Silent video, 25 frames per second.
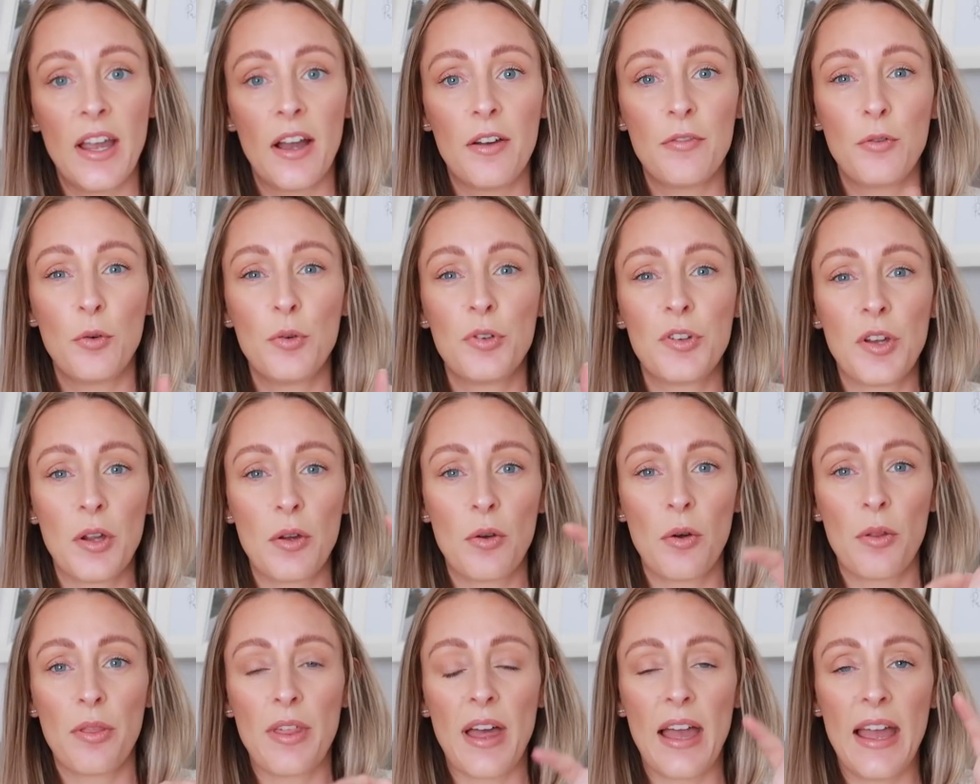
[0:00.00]
I've also
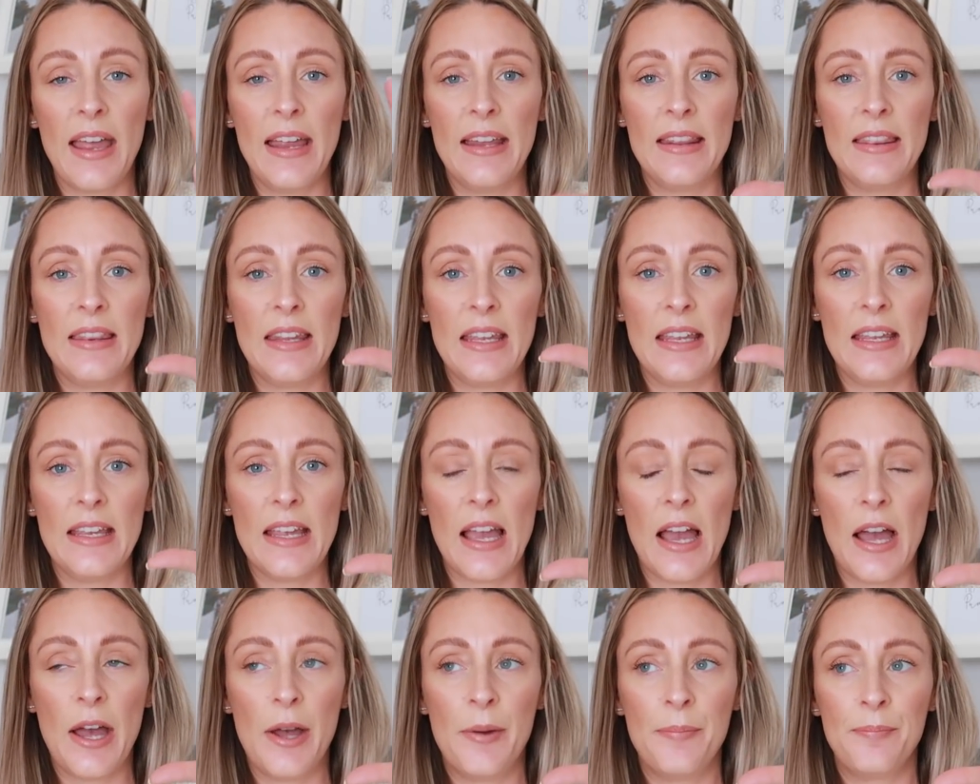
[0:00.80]
got that in
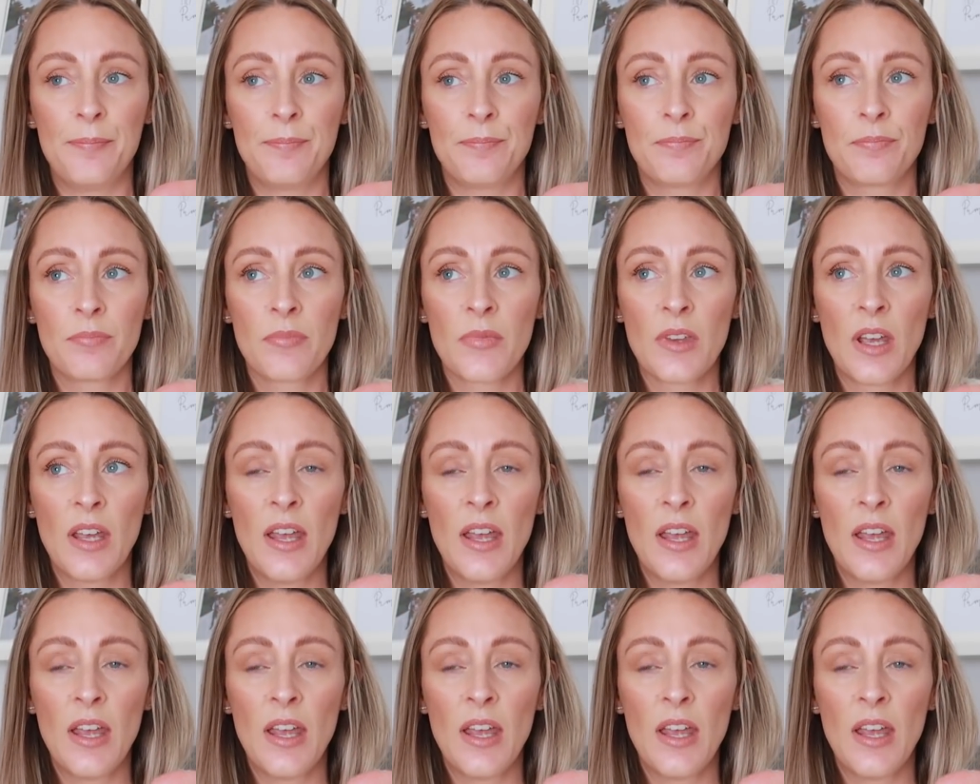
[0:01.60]
the um